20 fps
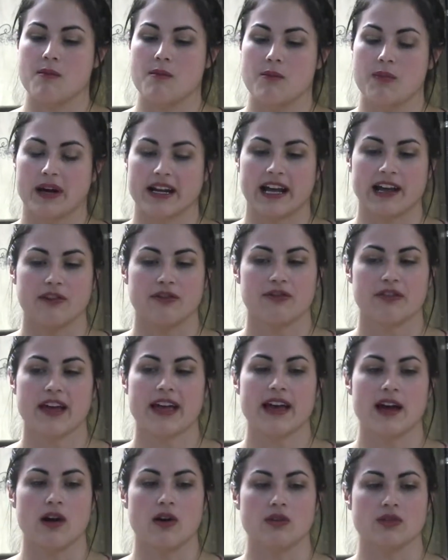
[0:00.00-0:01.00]
But I
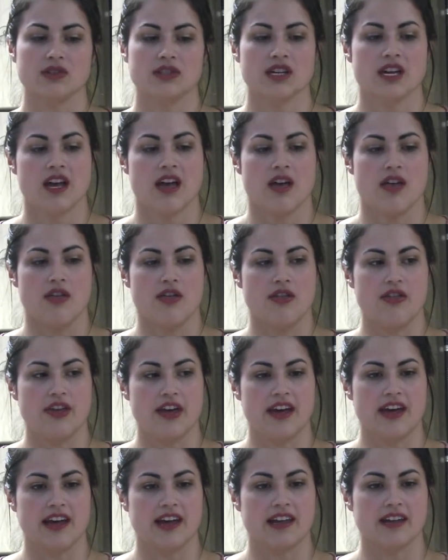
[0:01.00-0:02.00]
found
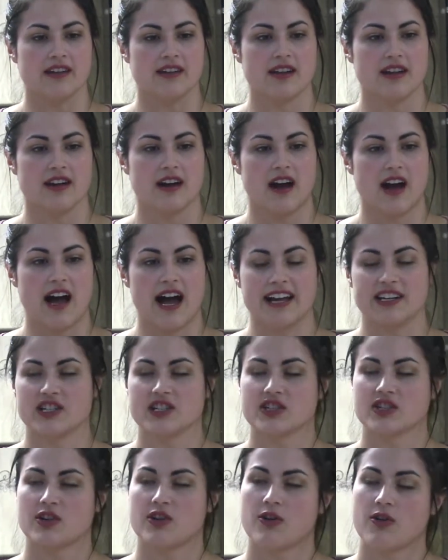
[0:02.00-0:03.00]
that I
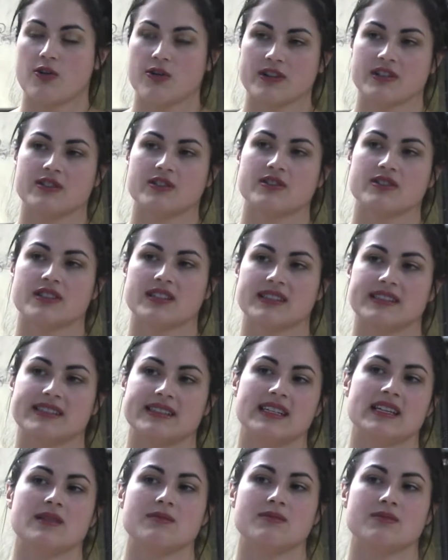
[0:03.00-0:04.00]
just couldn't
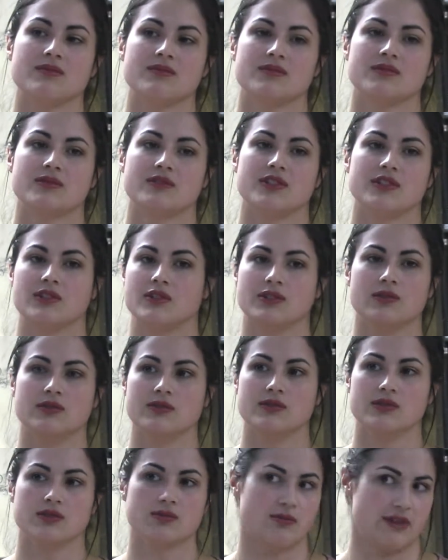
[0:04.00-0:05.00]
seem to
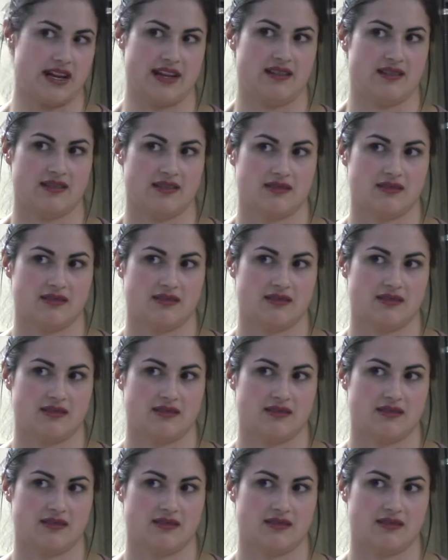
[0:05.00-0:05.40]
lose weight.